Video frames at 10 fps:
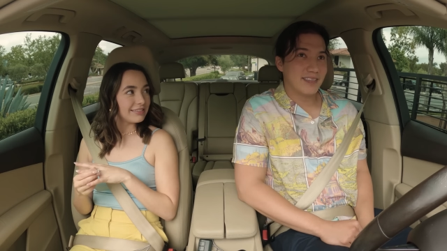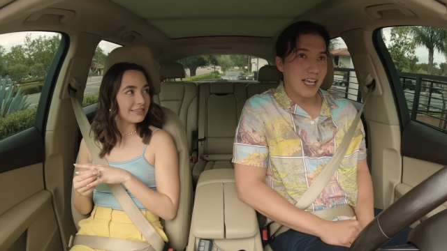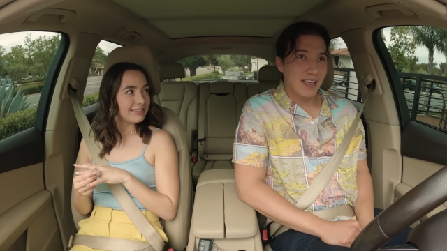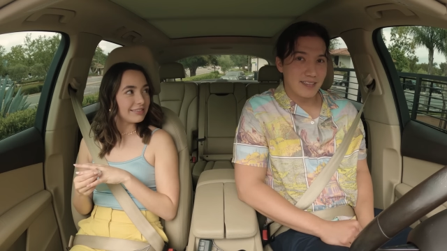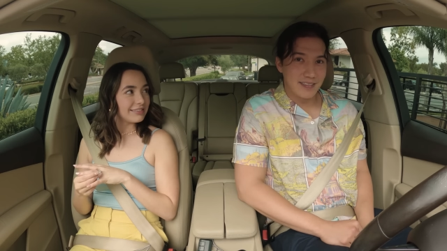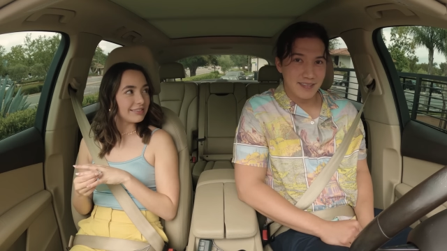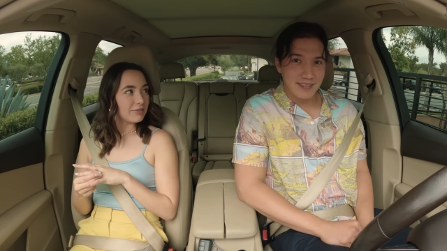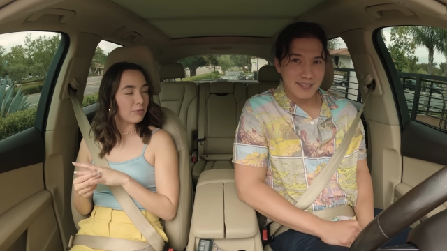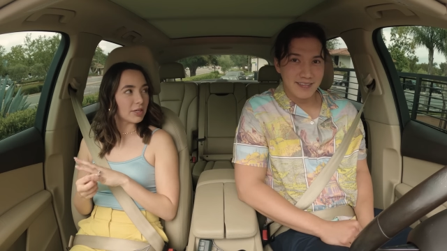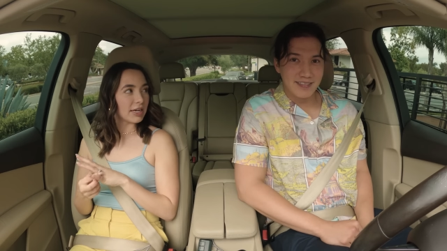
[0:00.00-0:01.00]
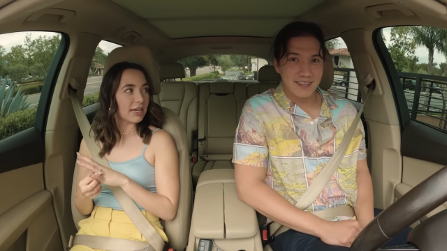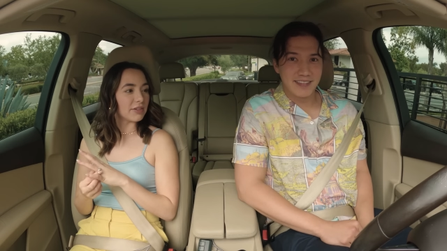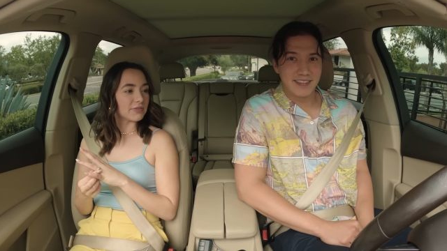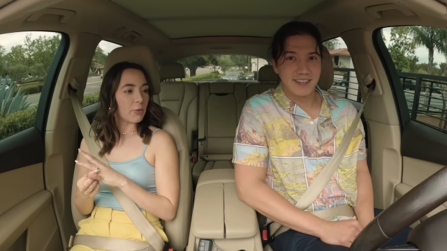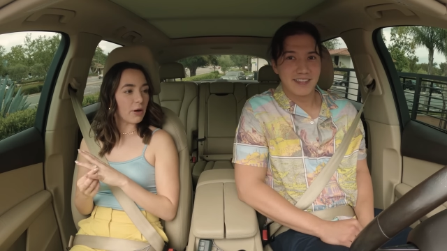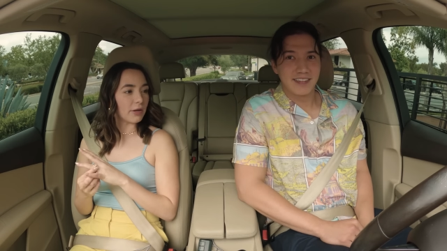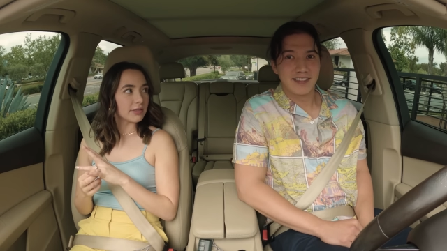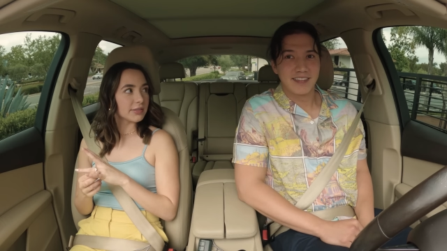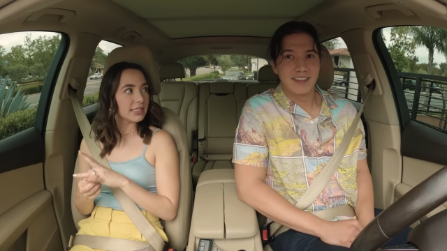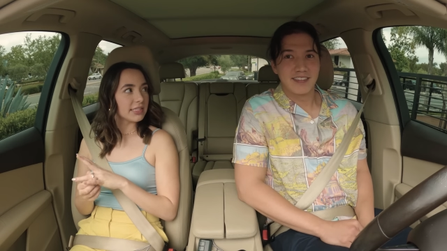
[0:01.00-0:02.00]
Speaker 1: Yes.
Speaker 2: What kind of
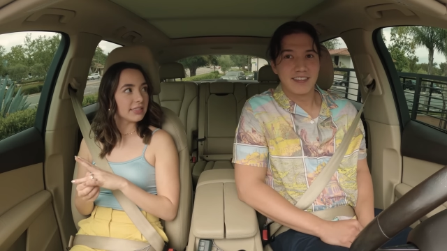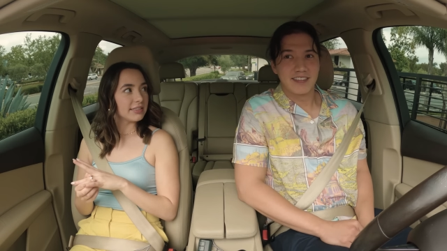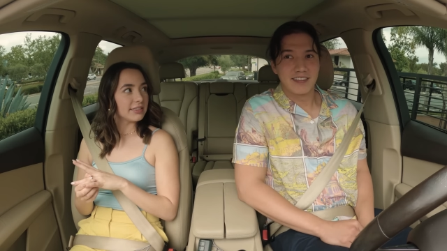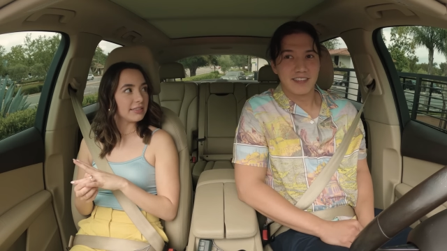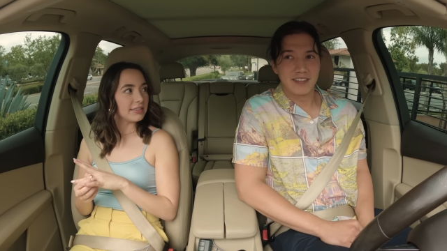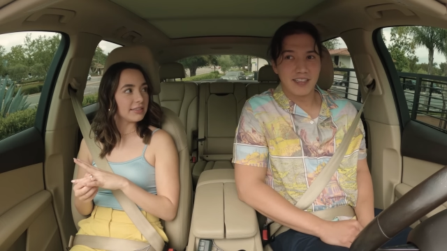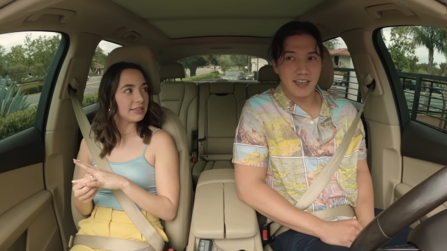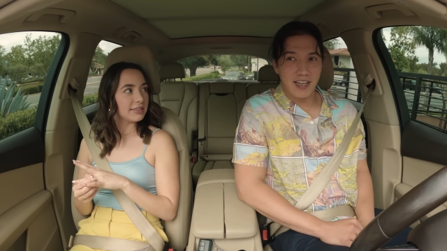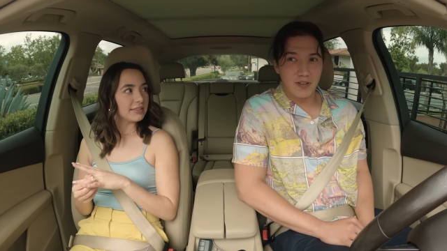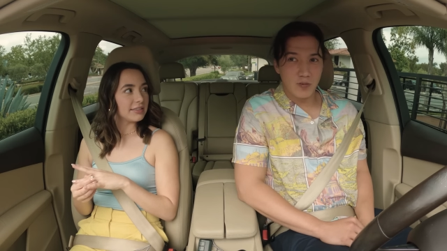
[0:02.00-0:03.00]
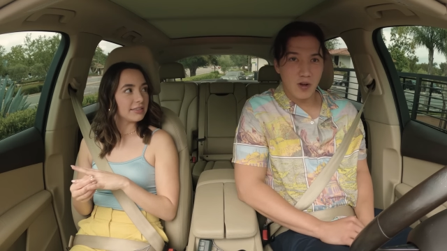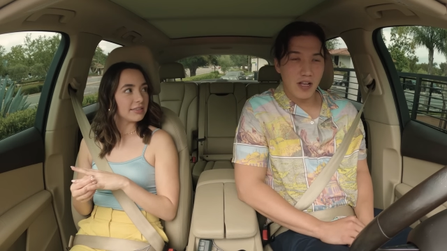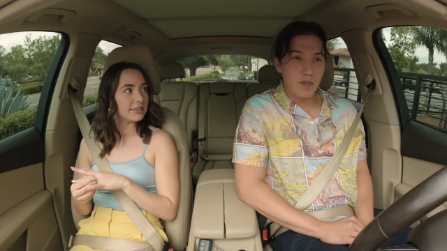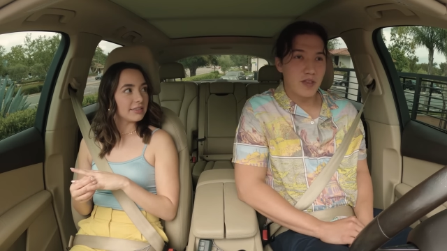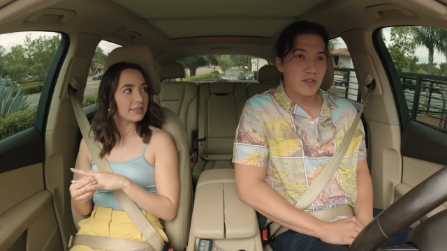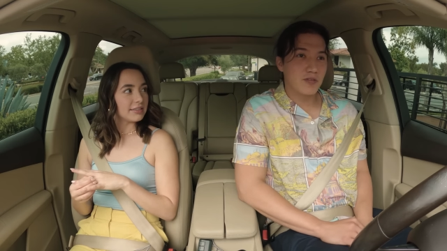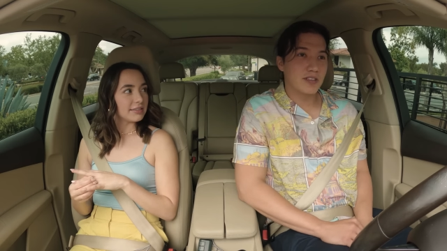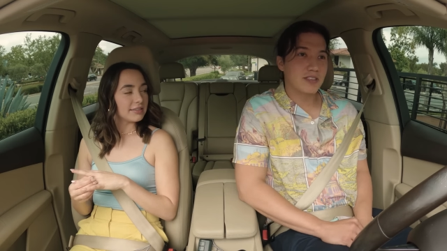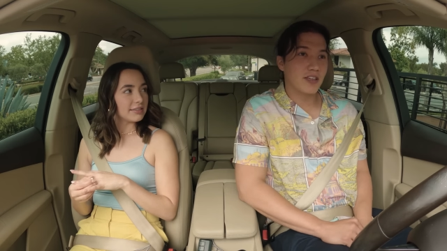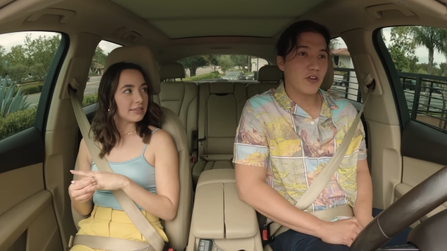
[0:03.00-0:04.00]
walls?
Speaker 1: Just a lot of, I mean, you
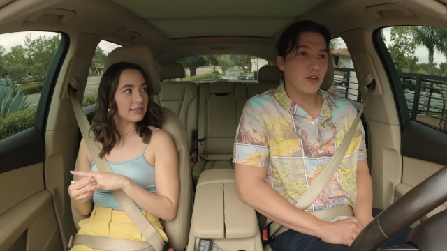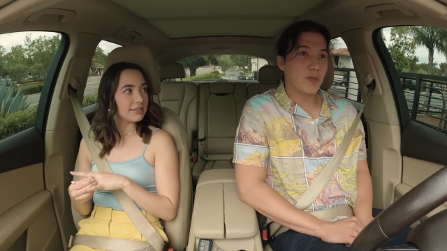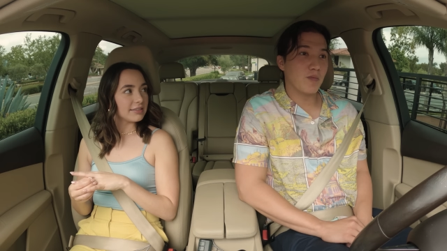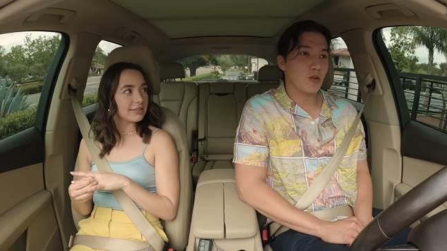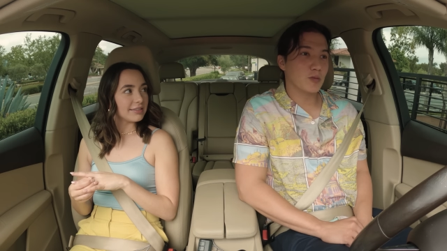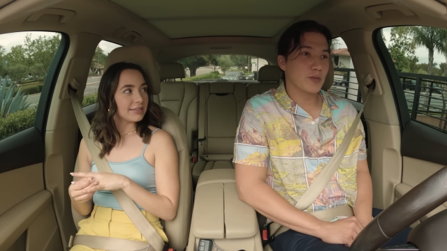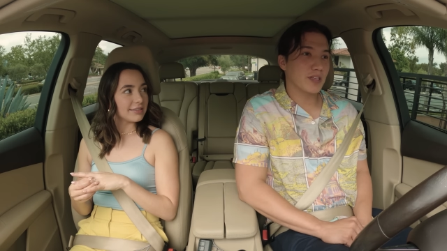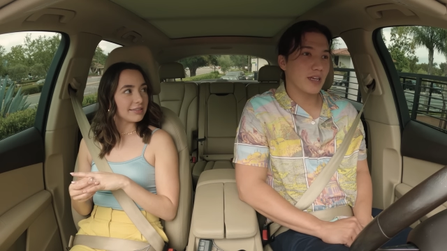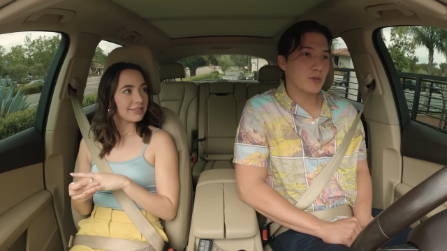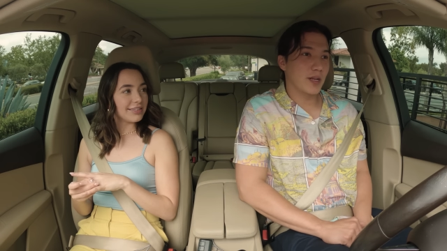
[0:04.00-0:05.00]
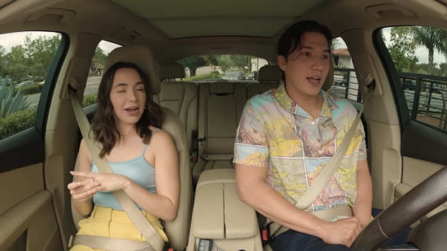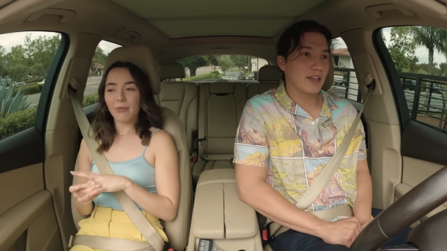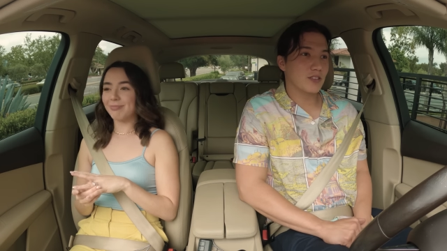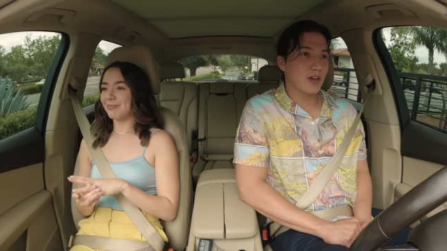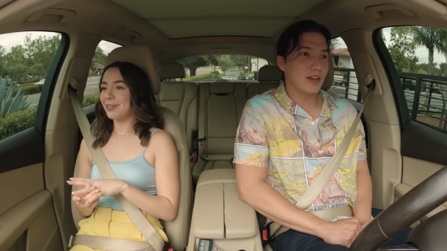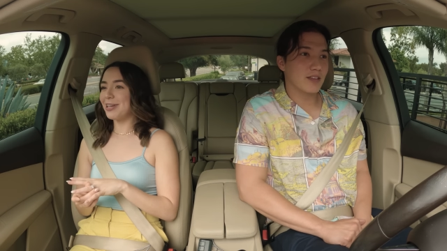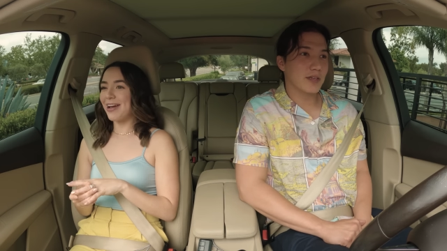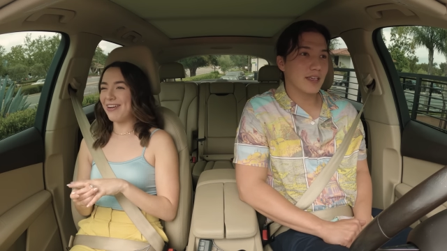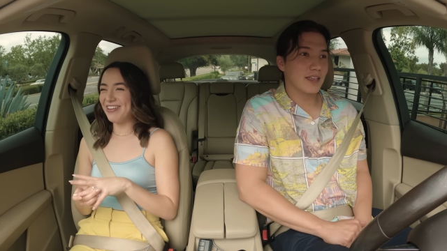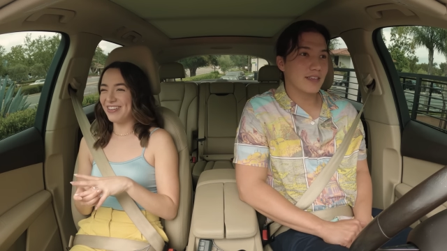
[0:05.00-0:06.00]
did say no to me multiple times when
Speaker 2: no, I asked you out.
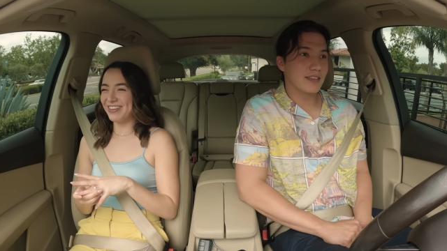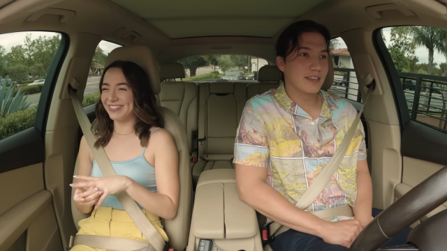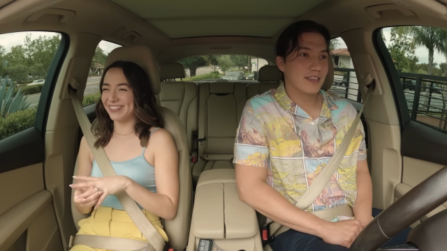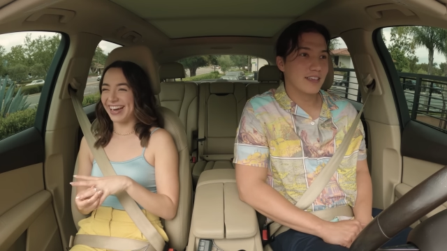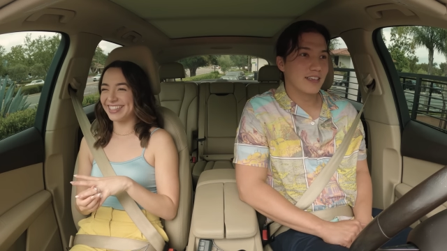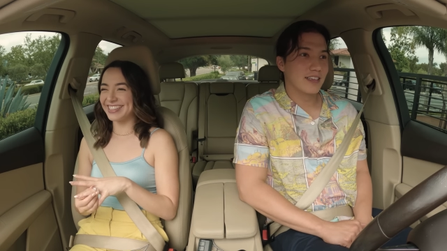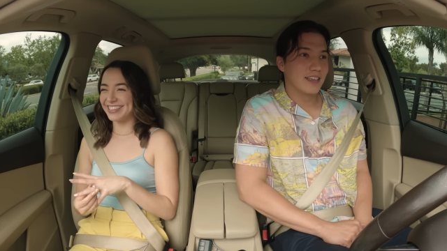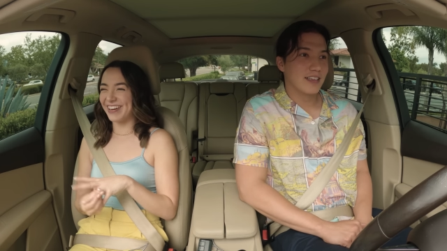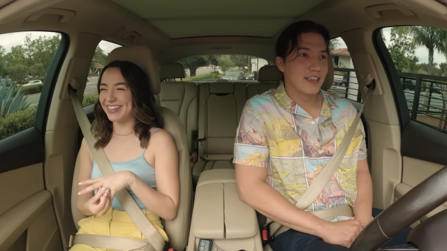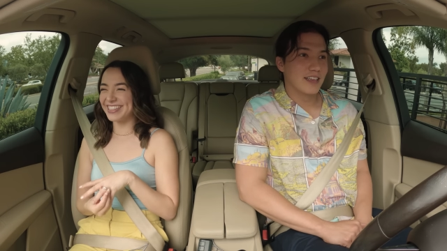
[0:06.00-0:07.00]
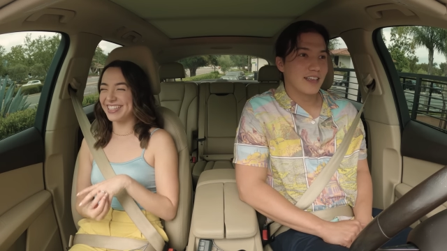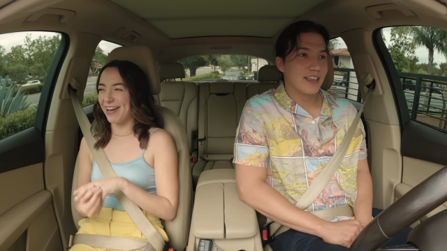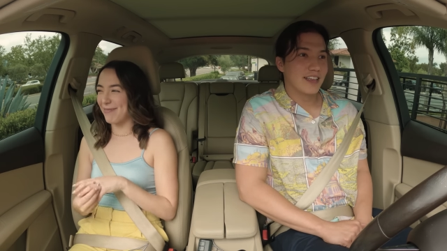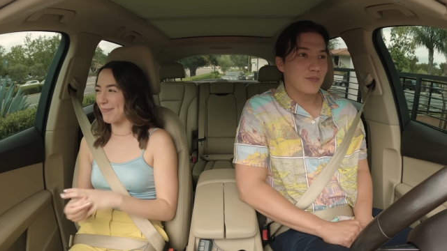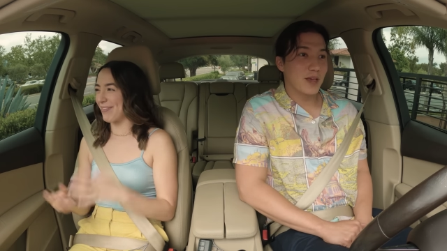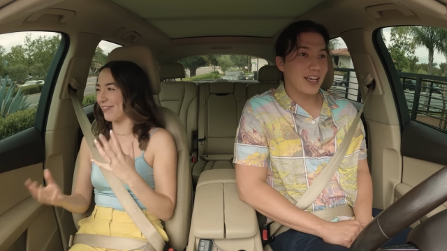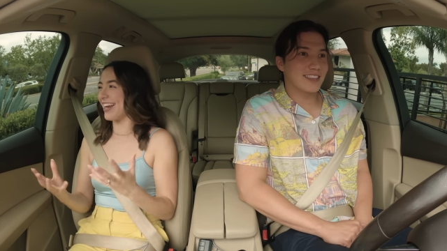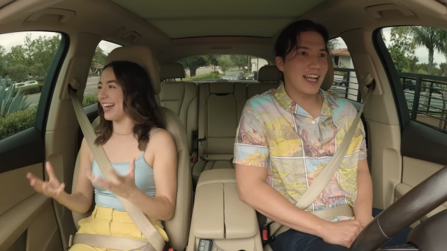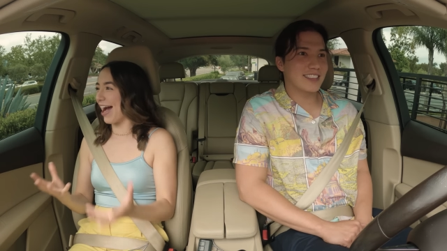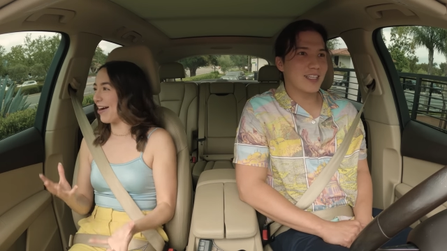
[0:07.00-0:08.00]
No, why does this always come up
Speaker 1: in
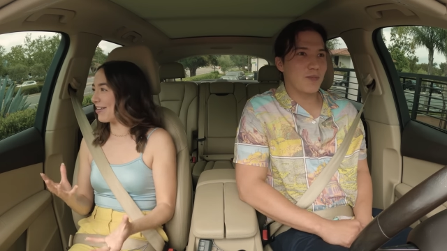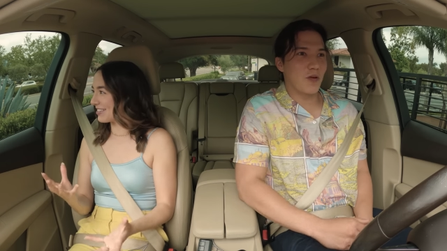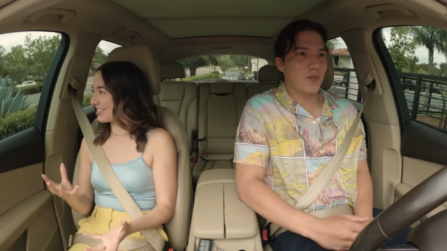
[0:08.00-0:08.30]
because videos? Because that's the